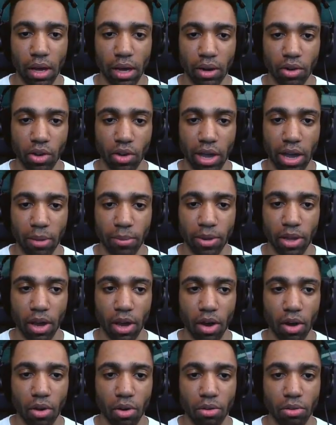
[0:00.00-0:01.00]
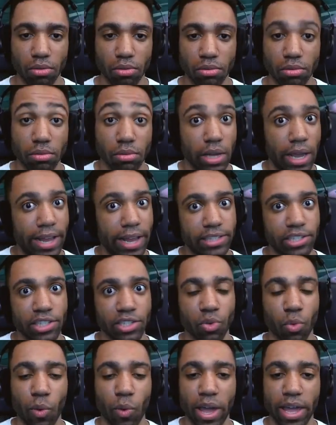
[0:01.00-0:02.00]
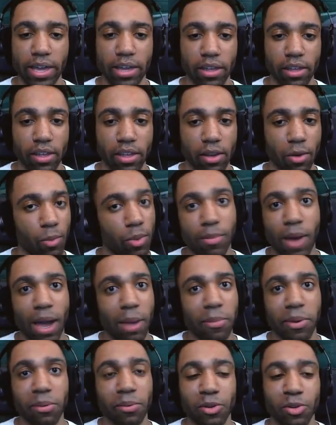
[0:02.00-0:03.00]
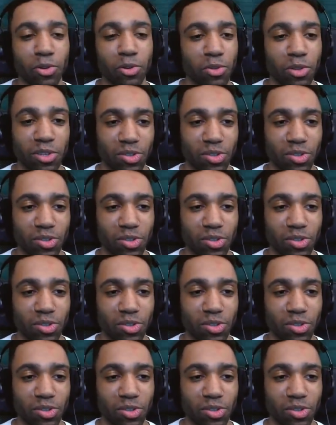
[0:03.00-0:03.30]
I don't know how many, oh, and she's awake. We might be able to do